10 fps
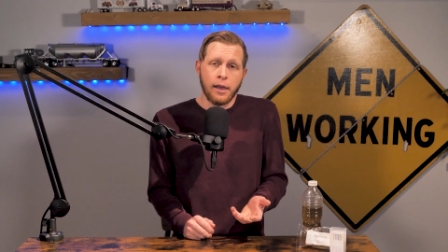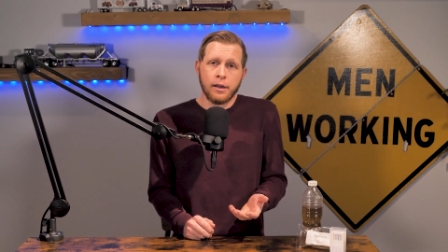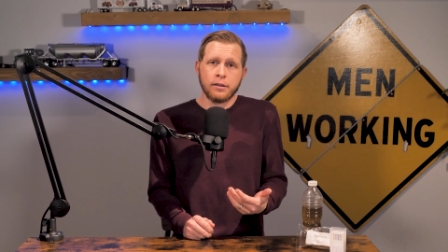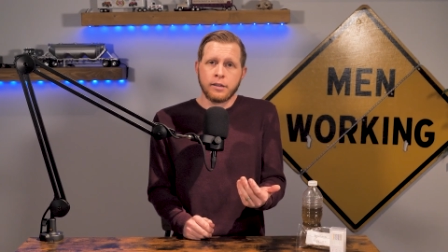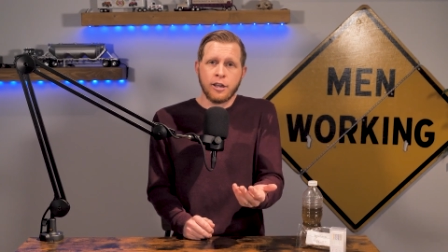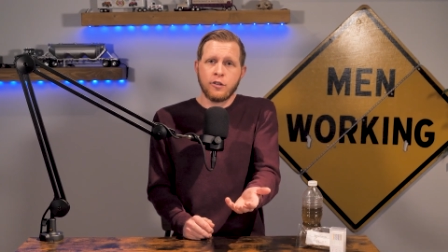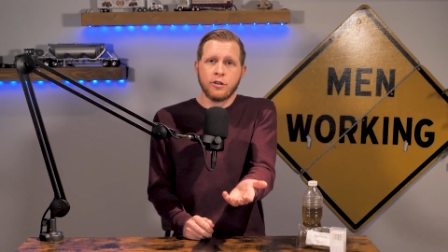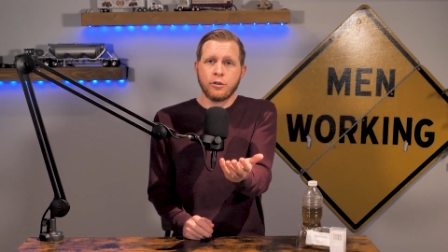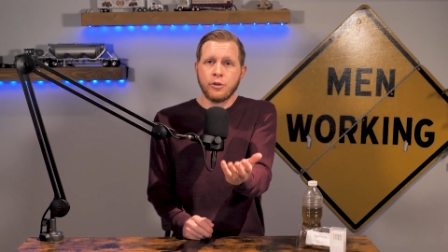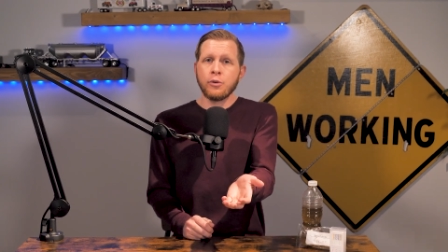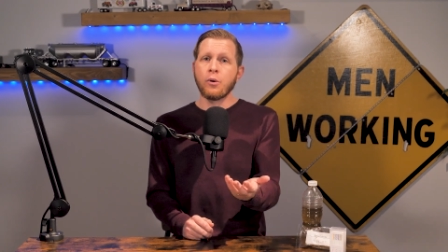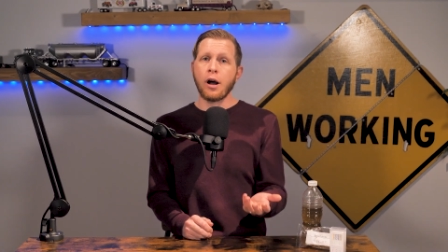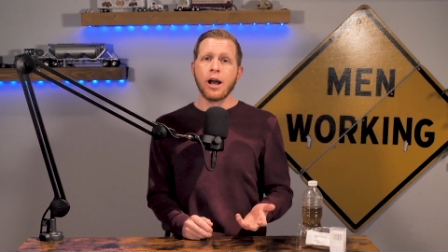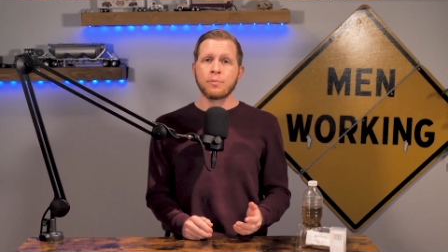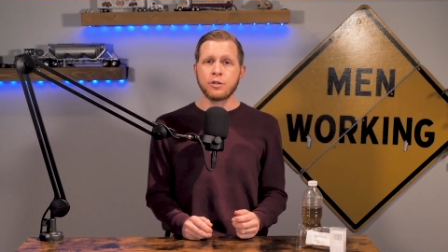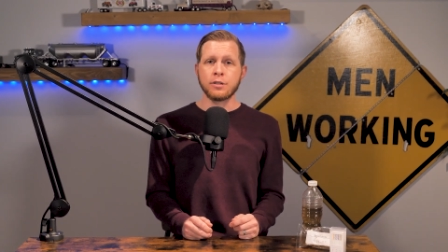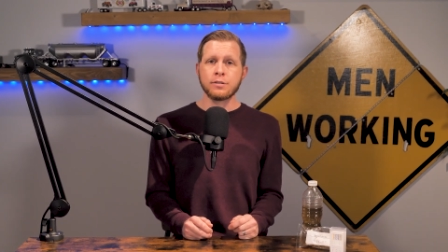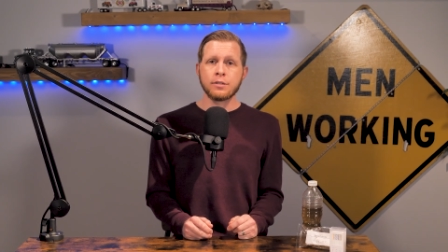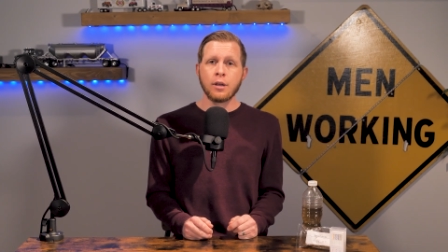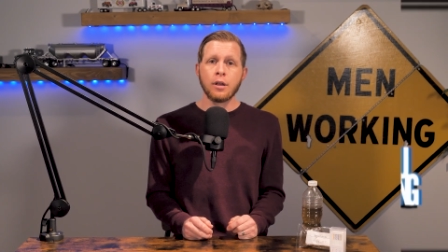And given your new
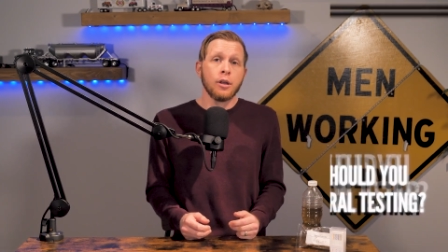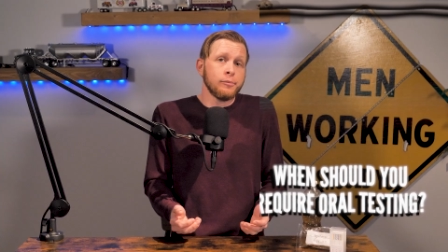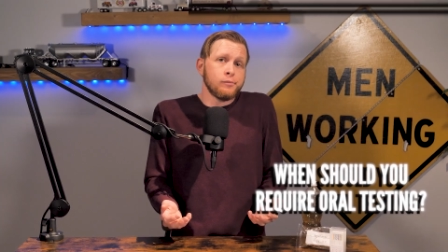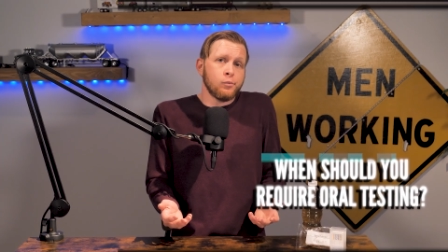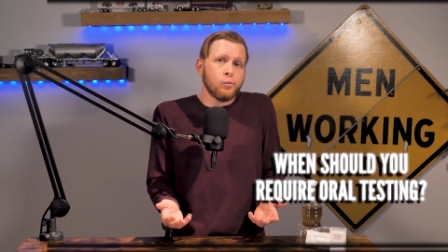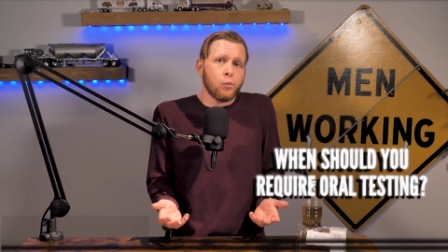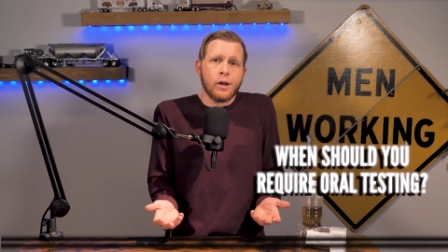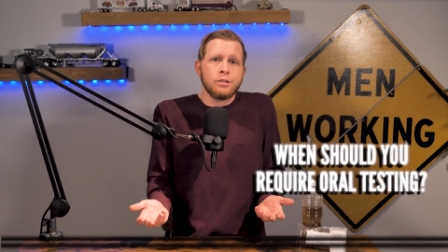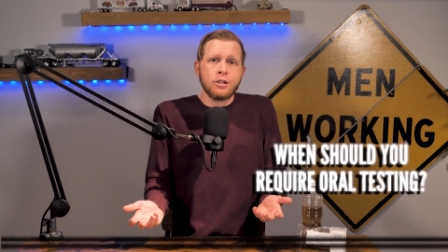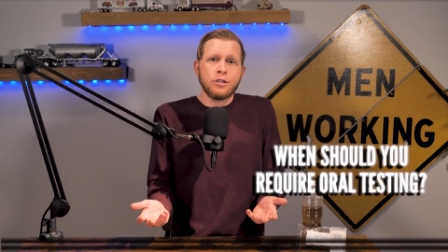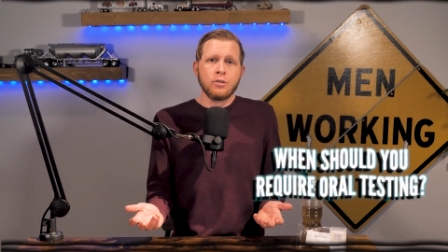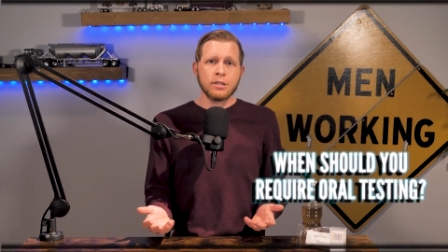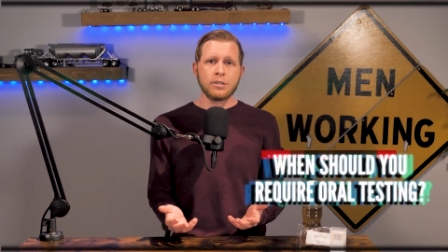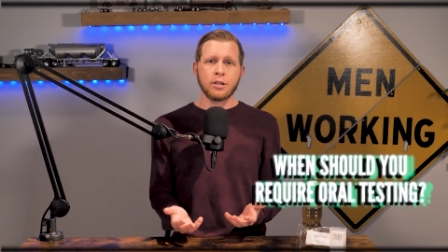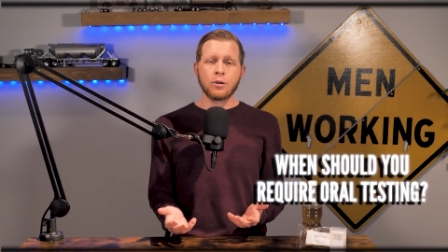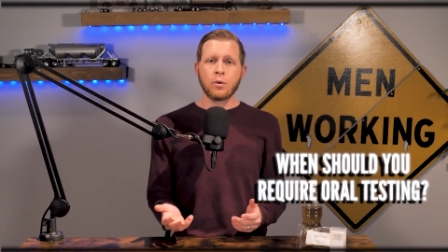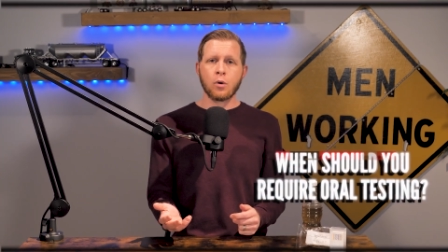options, when should you consider